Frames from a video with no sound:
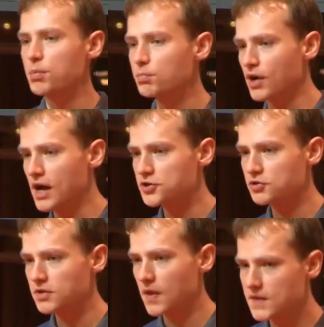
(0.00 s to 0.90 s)
up a
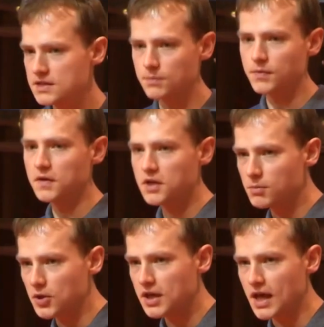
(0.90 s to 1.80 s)
browser, and there's something that
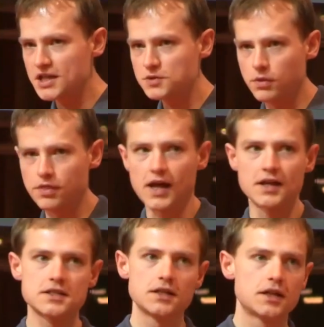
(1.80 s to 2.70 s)
communicates with
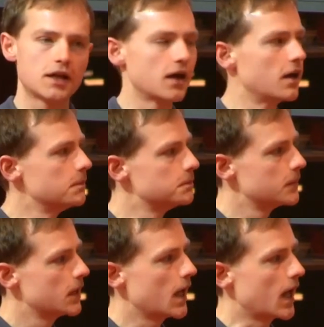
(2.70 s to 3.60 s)
that.
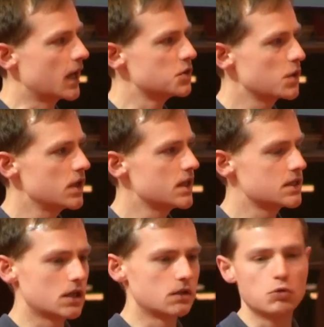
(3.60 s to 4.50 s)
And when
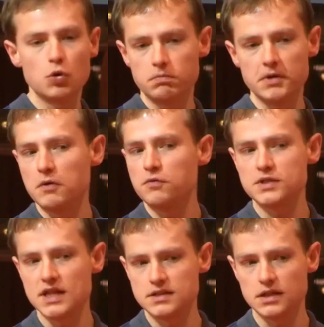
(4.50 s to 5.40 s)
there's or if we're
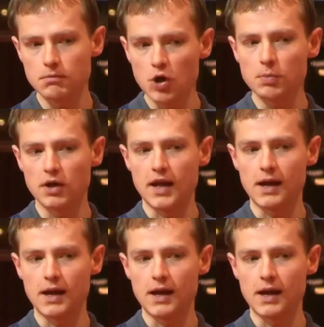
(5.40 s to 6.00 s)
testing a mobile